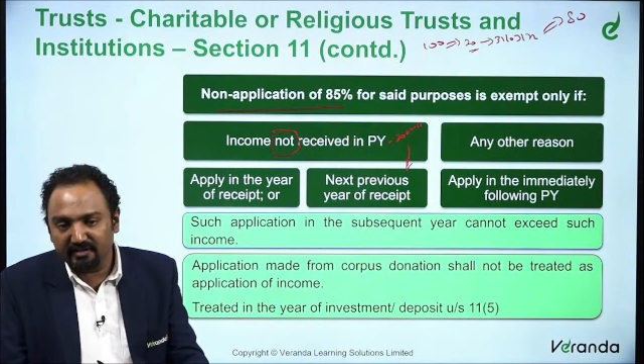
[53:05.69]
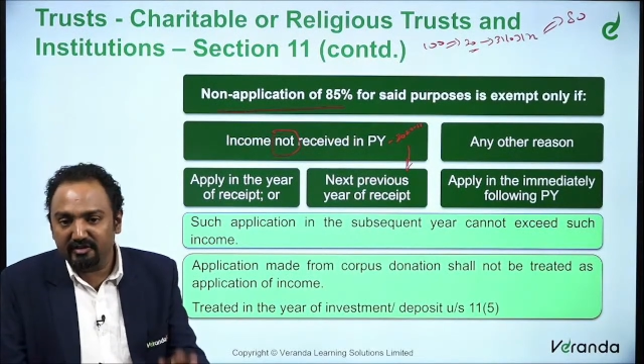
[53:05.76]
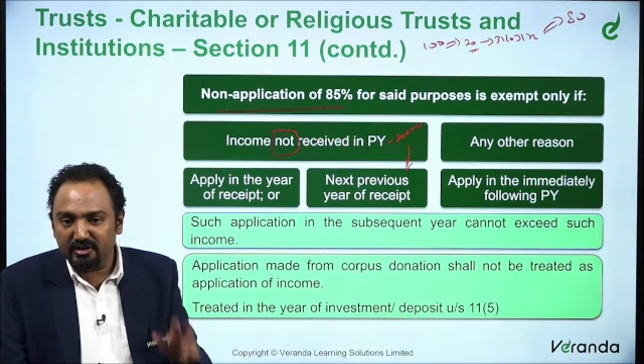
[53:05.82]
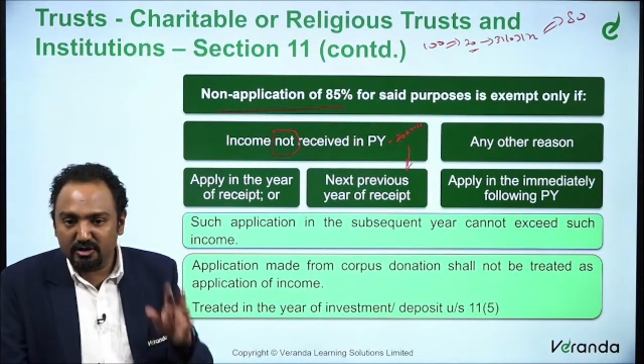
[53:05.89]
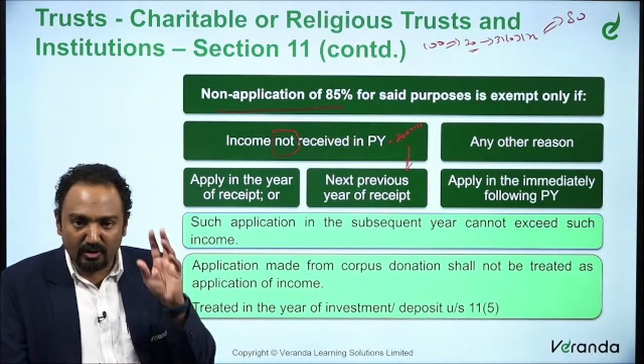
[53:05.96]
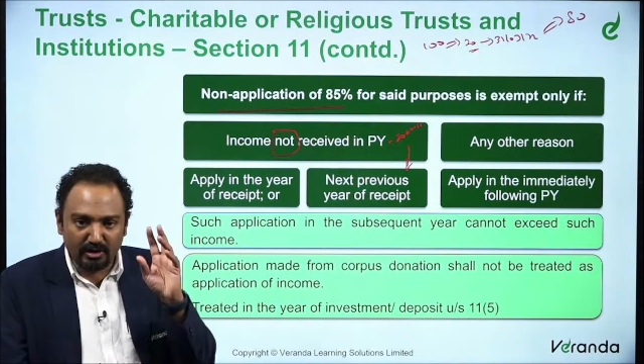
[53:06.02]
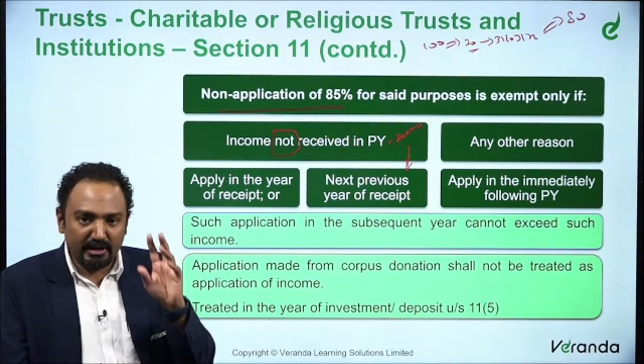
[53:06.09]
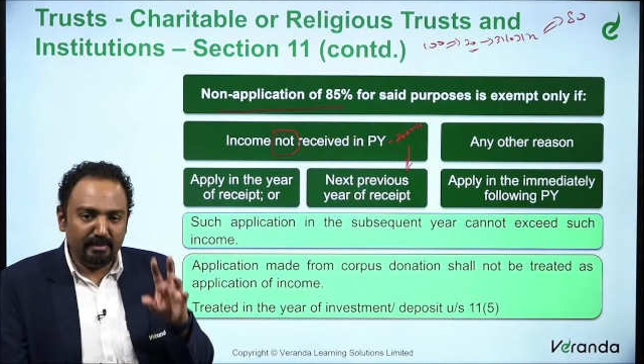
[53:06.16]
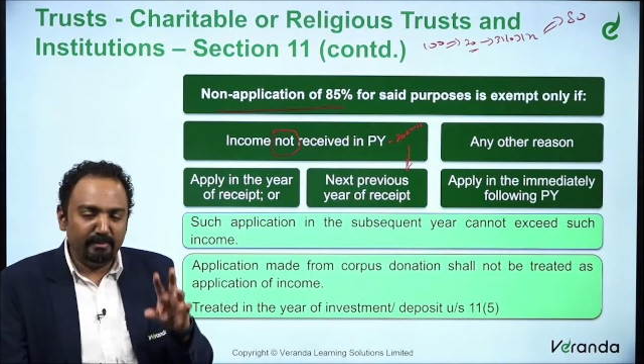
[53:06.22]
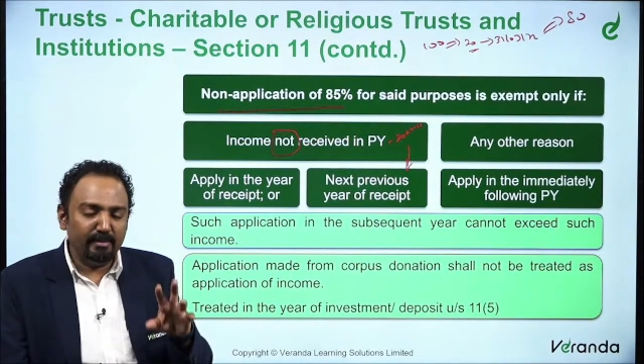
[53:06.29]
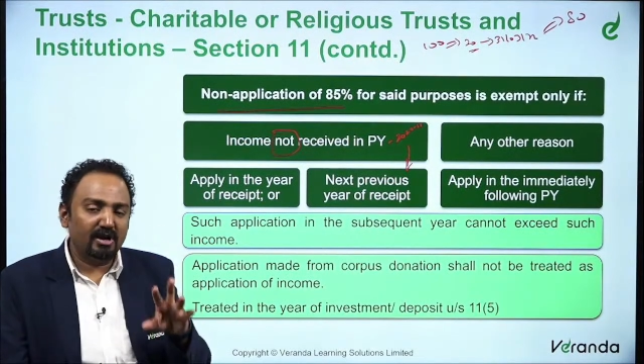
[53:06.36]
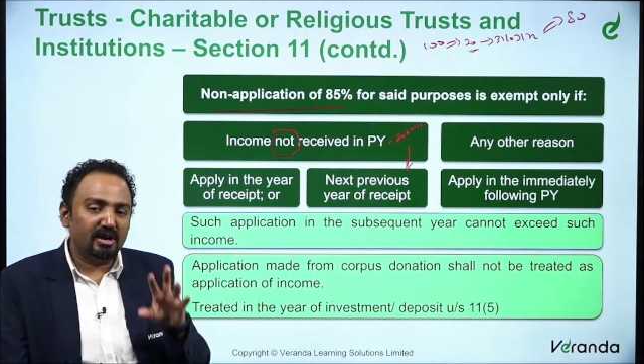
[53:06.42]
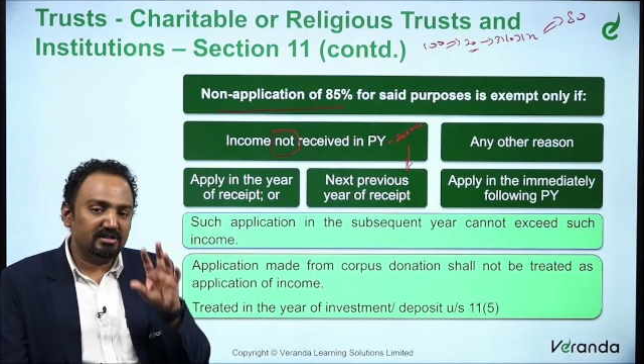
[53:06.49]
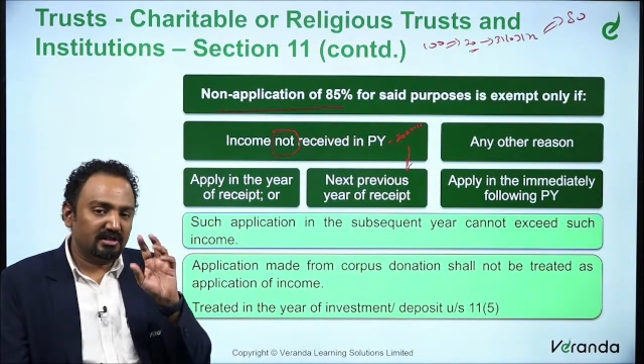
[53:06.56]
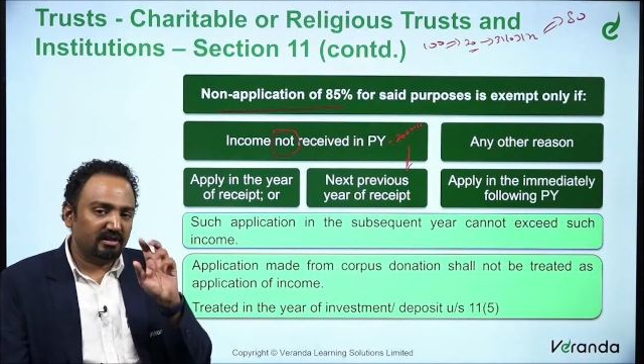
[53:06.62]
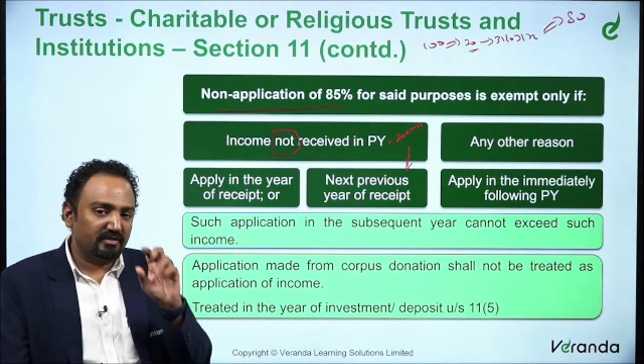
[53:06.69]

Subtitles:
If it is only because